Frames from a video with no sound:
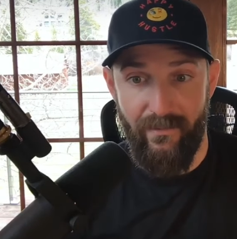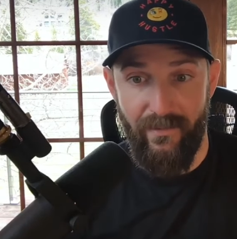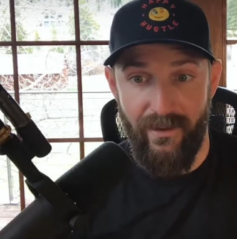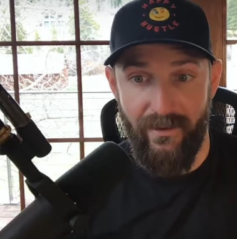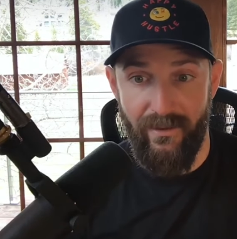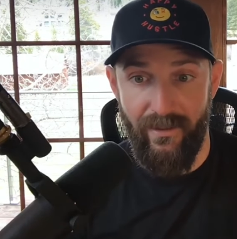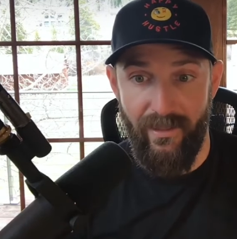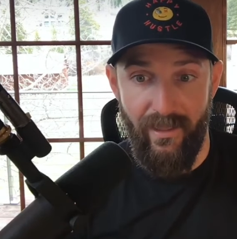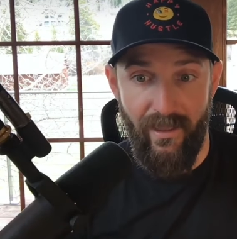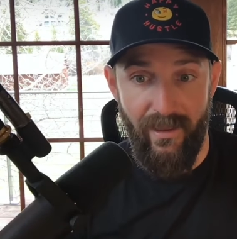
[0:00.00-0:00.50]
i
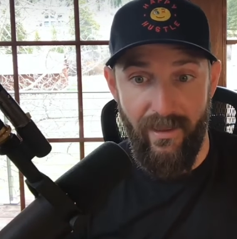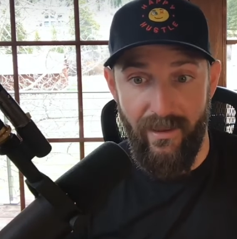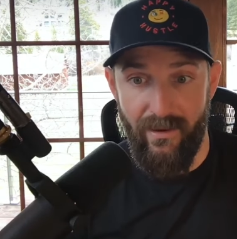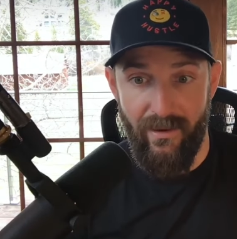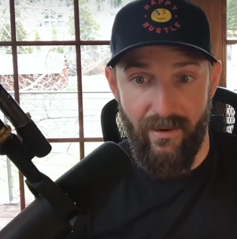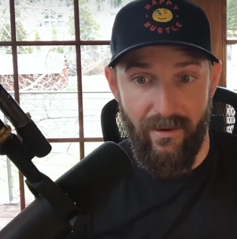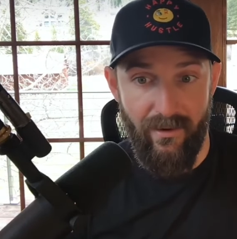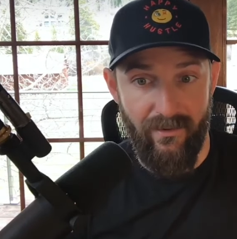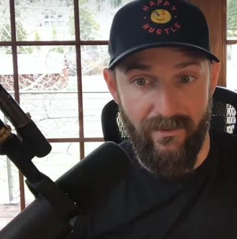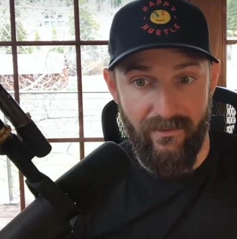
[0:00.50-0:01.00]
mean
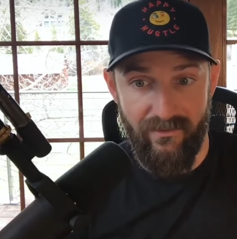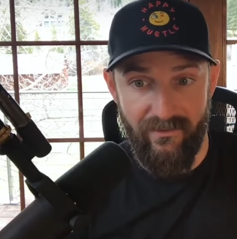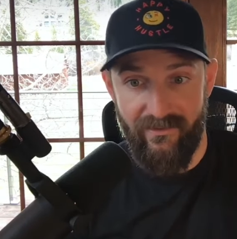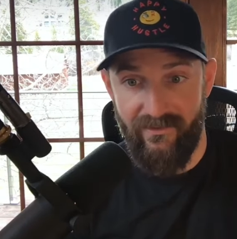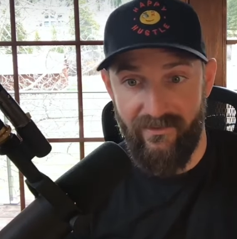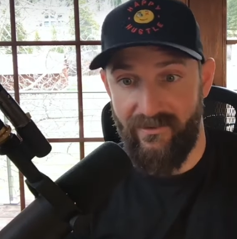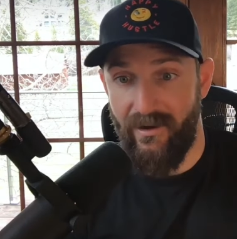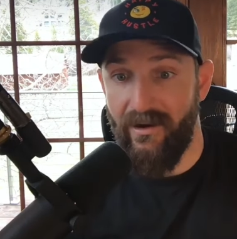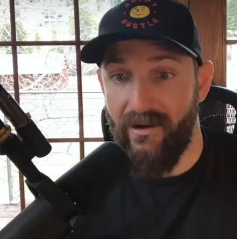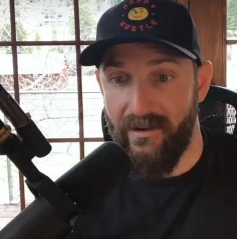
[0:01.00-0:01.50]
they are
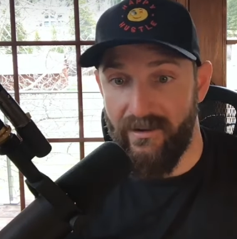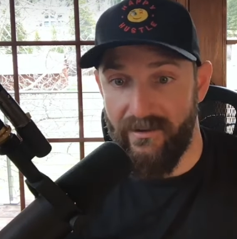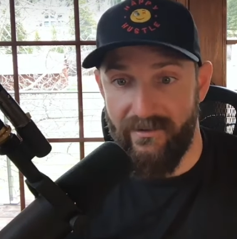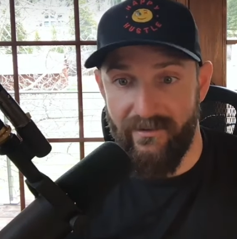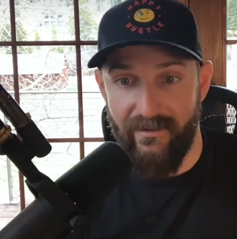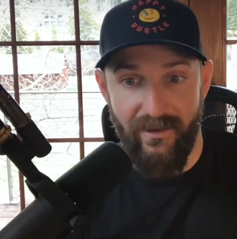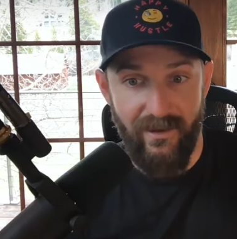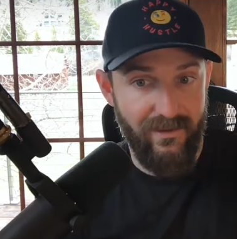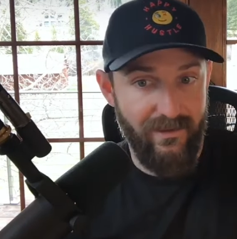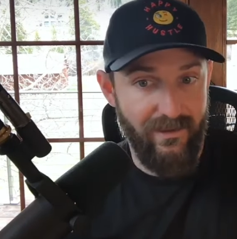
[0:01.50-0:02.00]

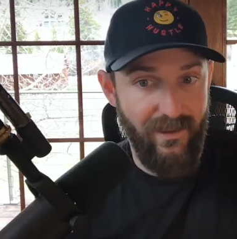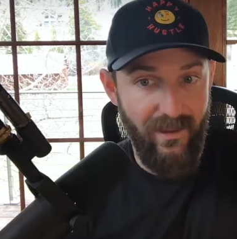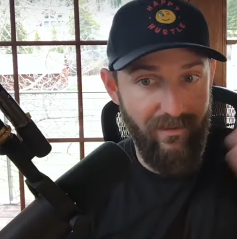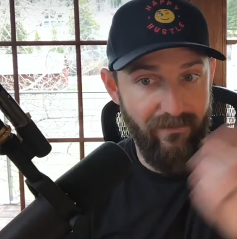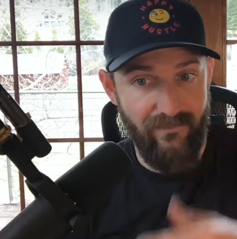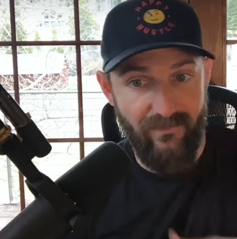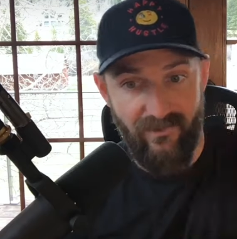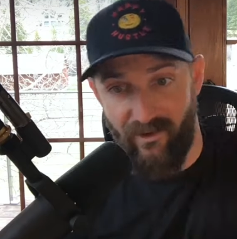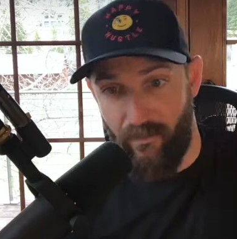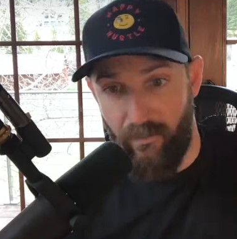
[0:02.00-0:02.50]
studs like they